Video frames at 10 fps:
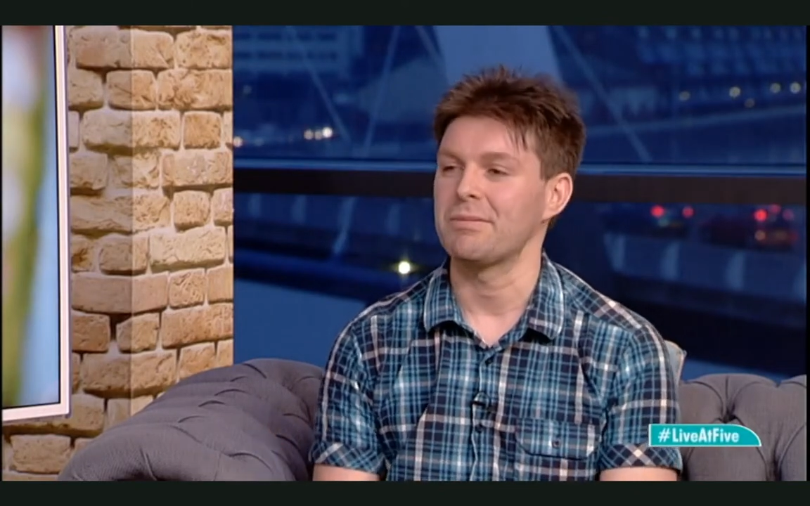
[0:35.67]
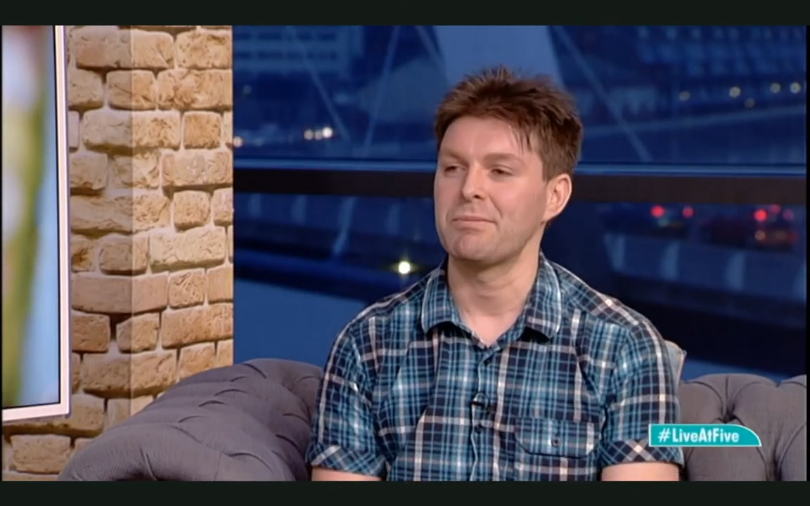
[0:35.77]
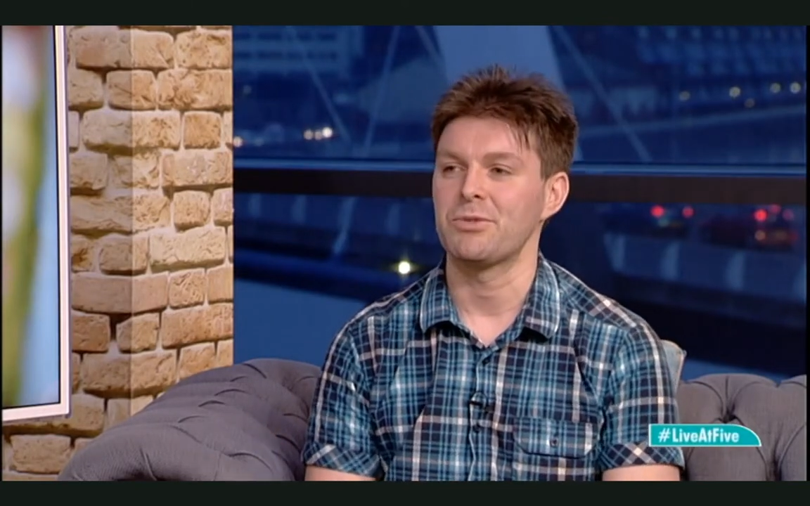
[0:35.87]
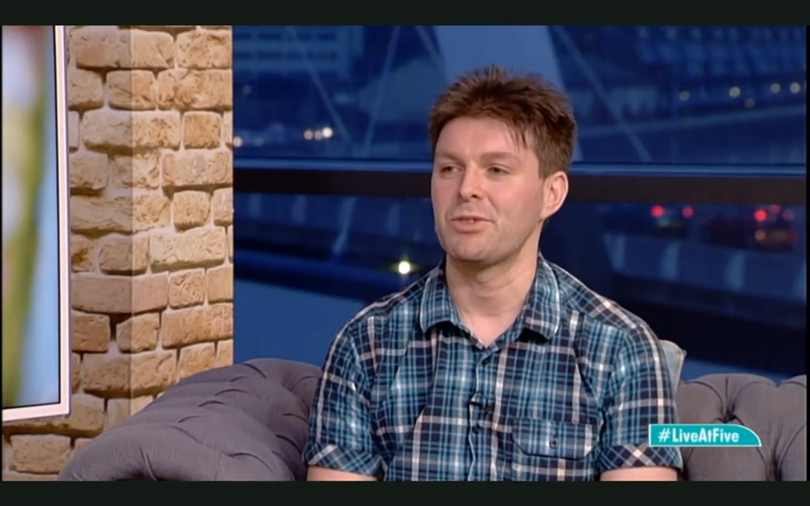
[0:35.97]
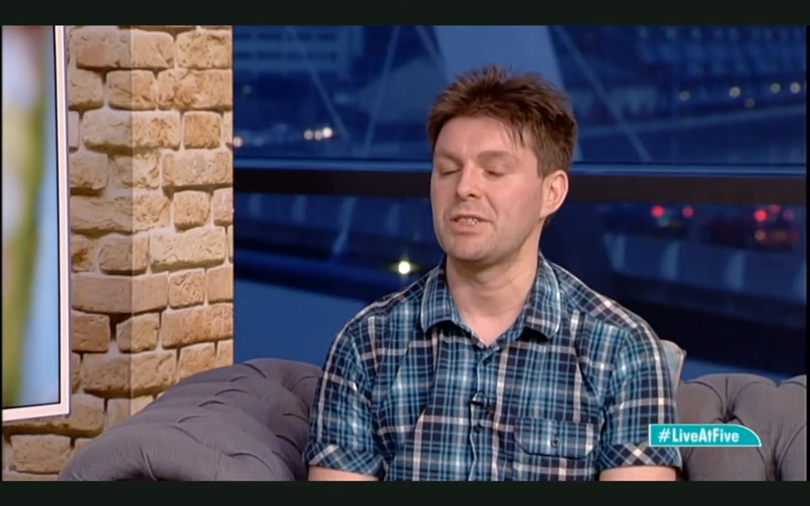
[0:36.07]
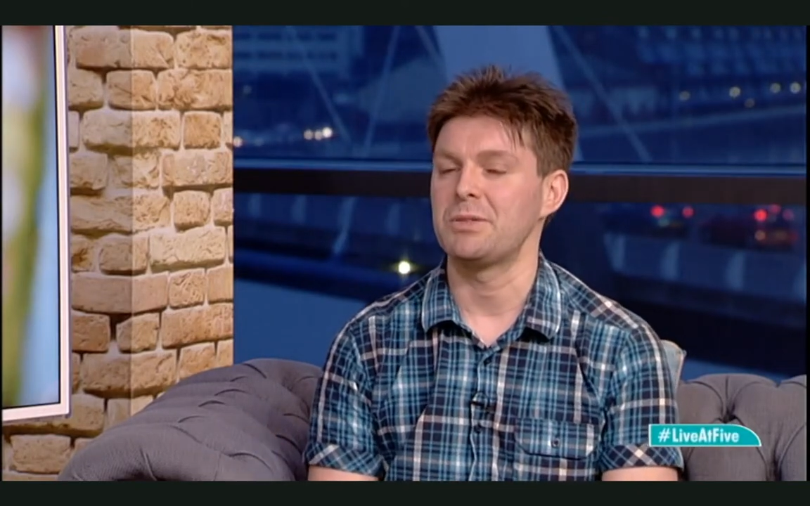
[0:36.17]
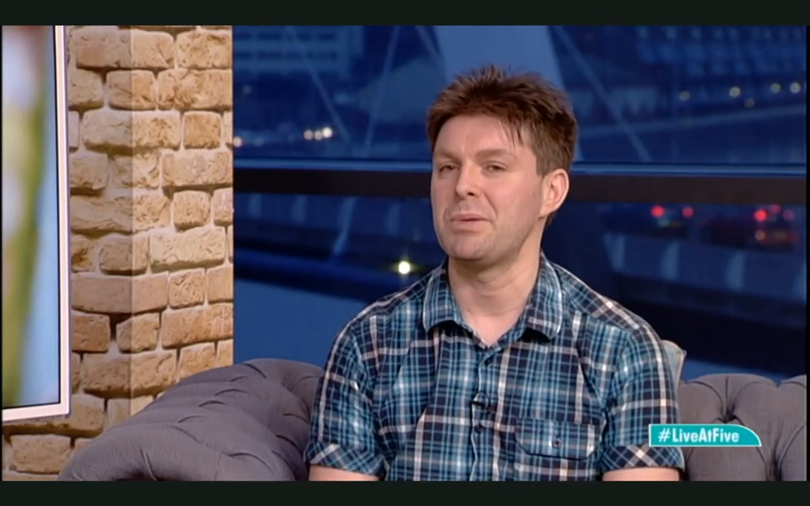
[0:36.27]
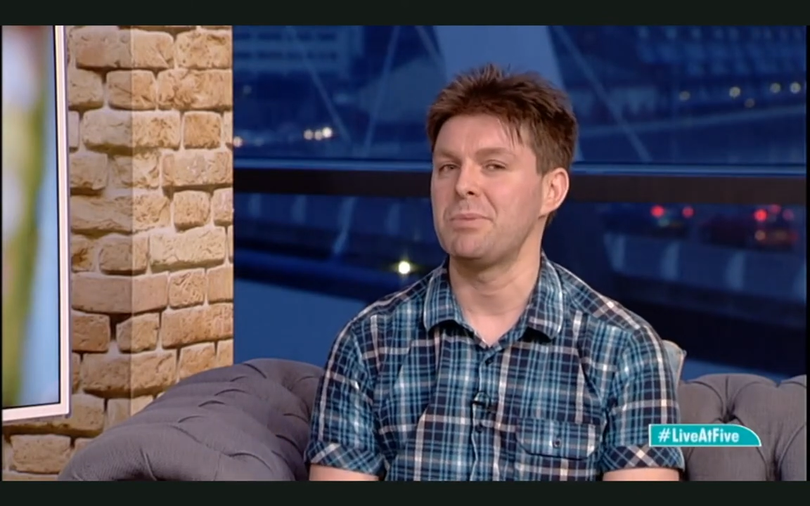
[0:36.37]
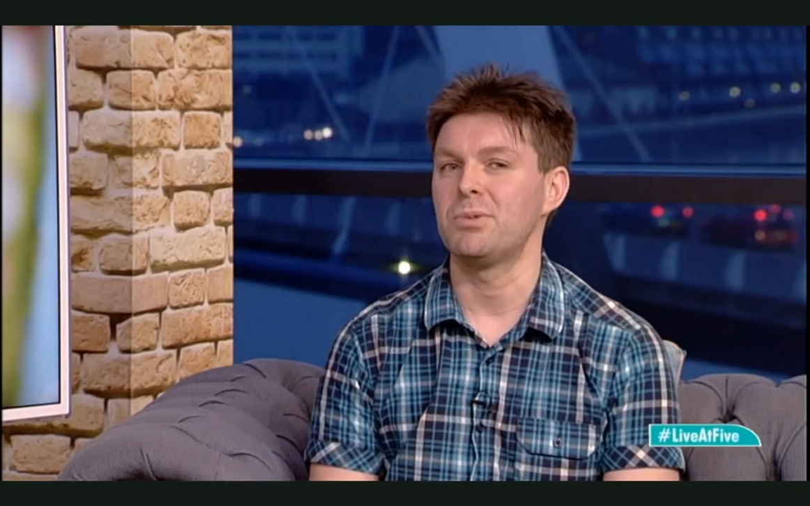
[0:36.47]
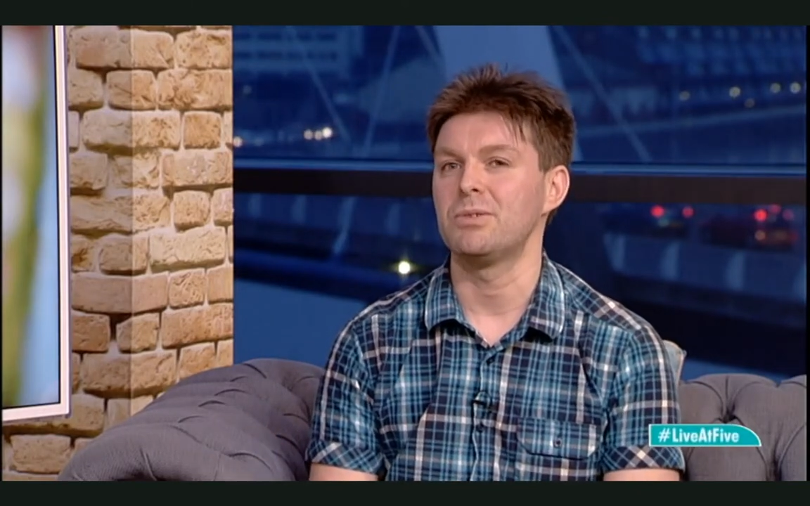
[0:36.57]
So these
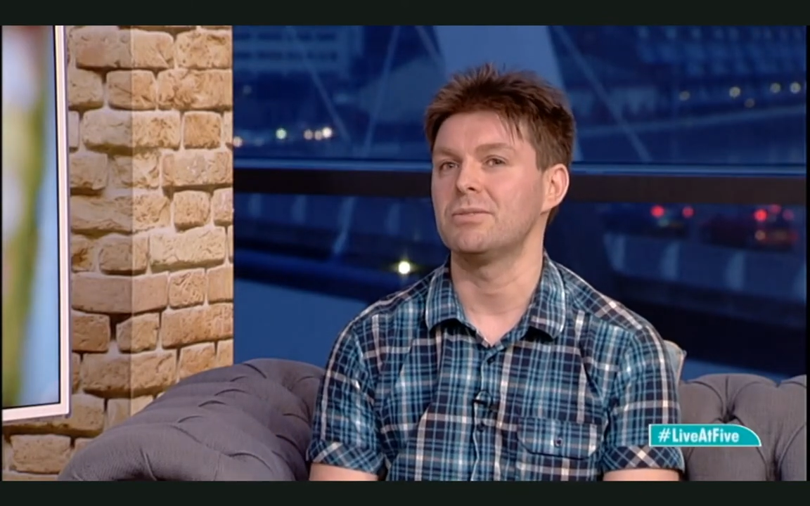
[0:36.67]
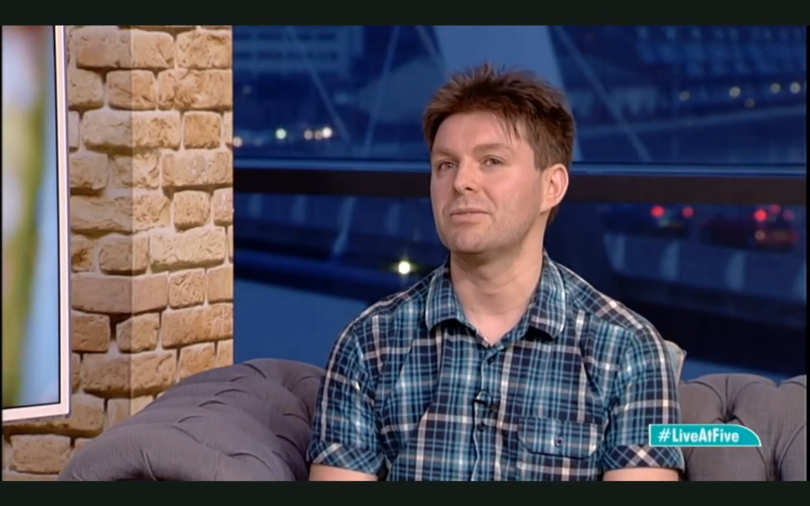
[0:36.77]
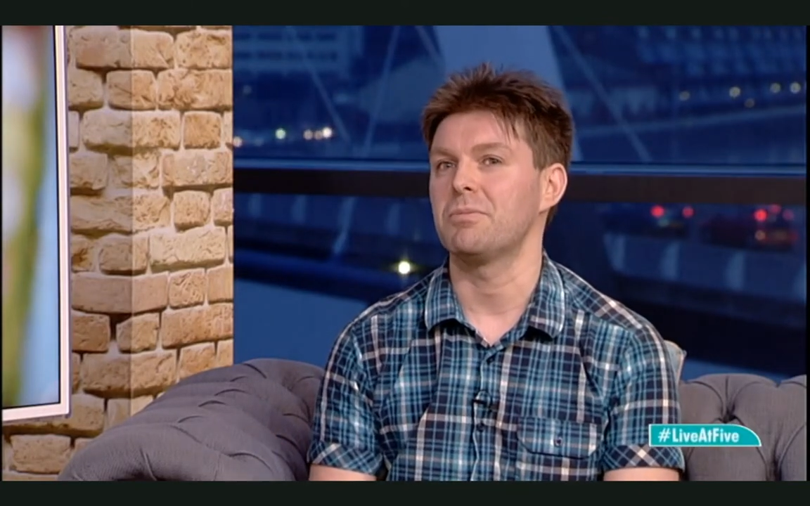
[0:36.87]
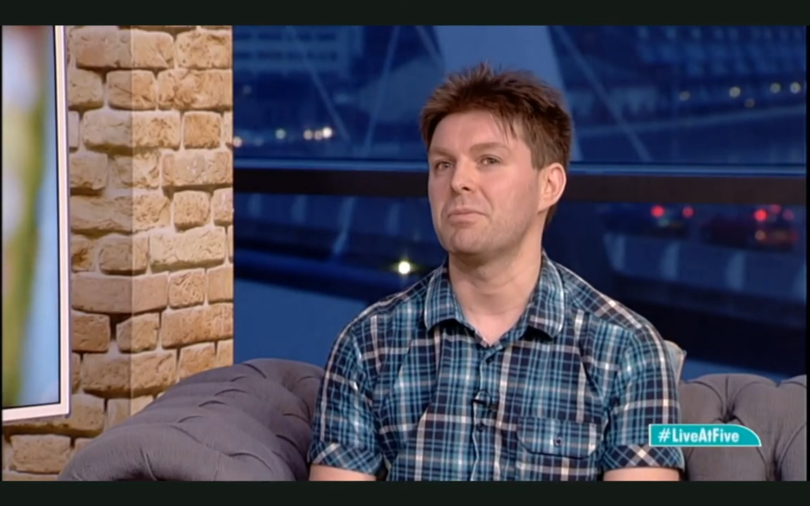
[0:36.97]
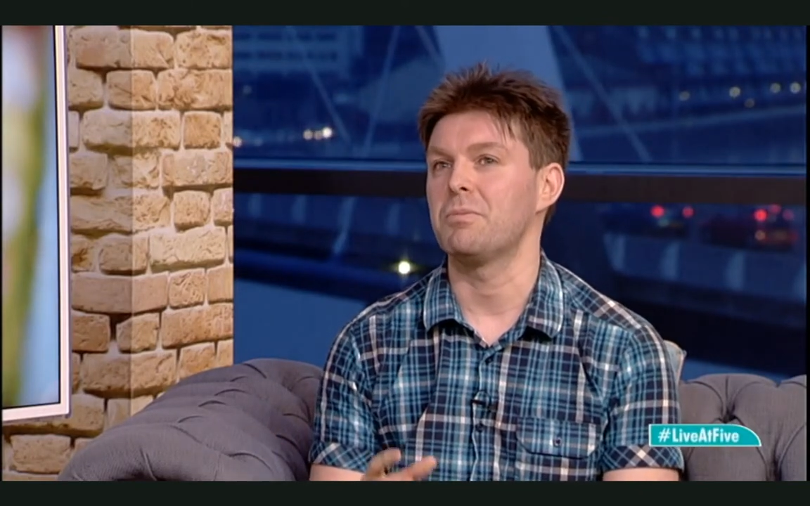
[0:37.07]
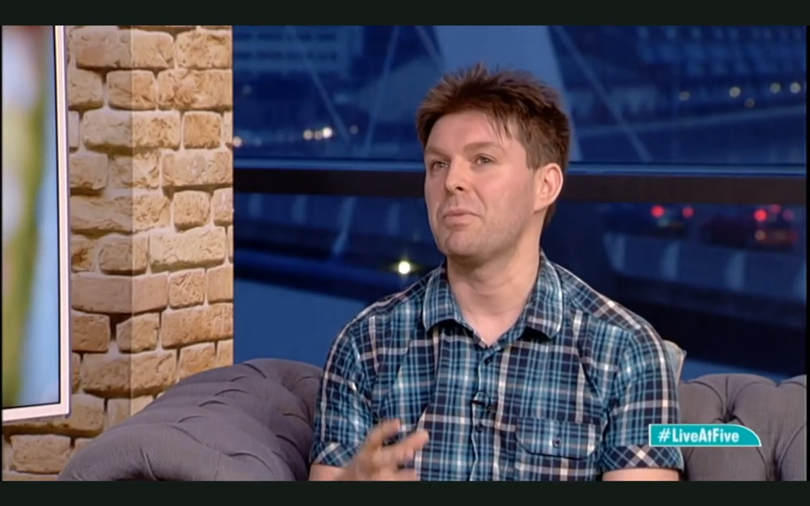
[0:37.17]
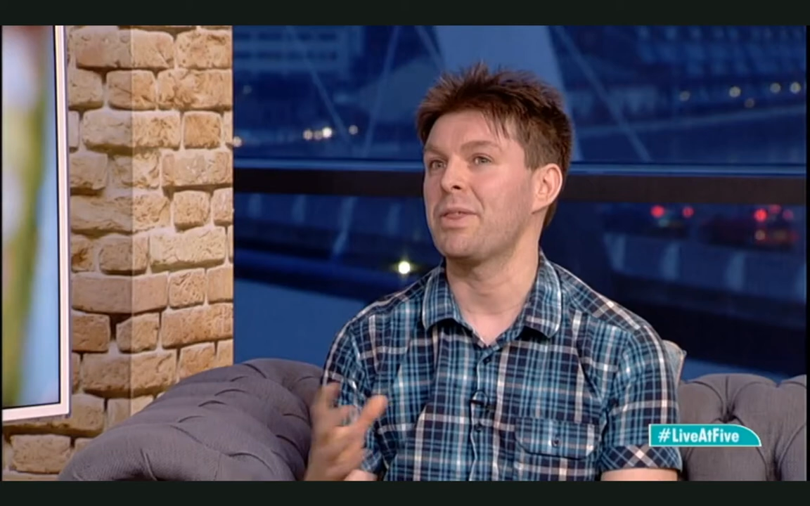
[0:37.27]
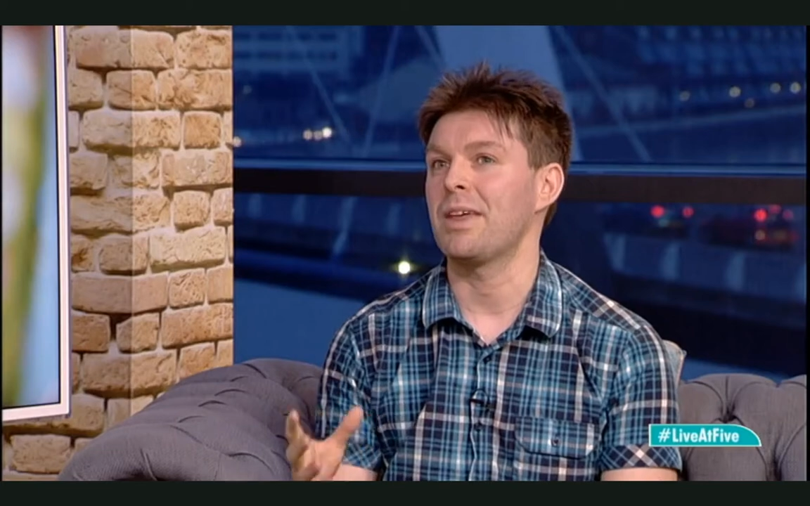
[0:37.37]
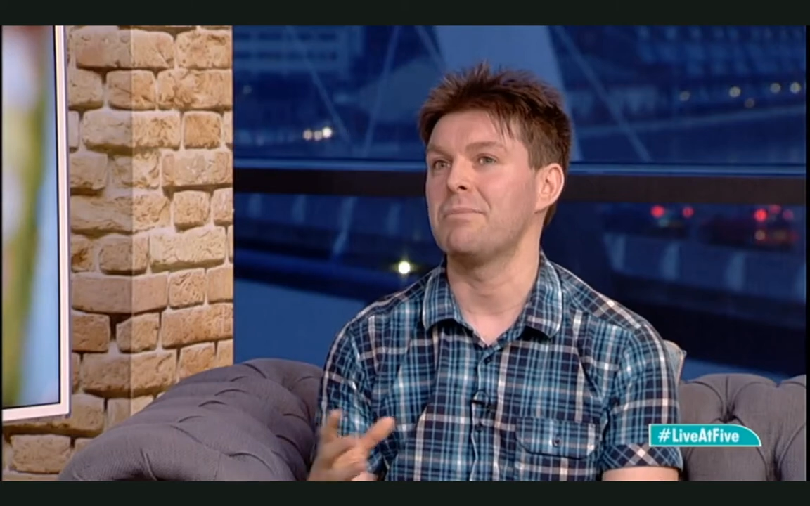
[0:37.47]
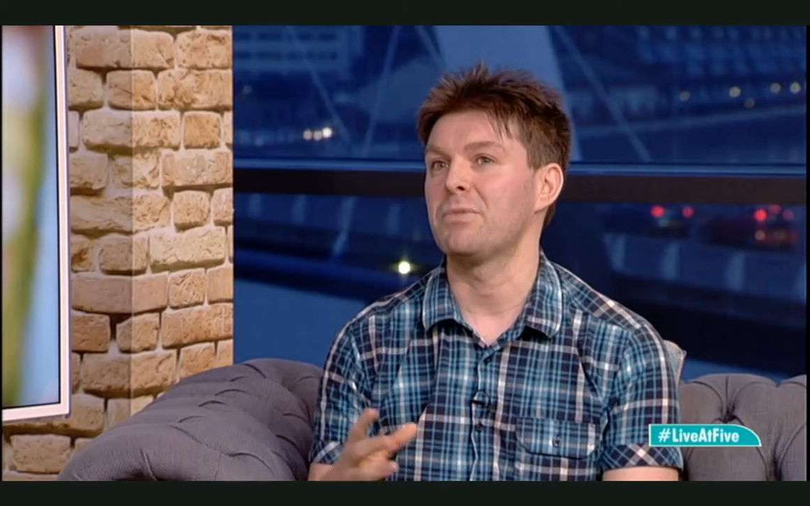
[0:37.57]
people, with them,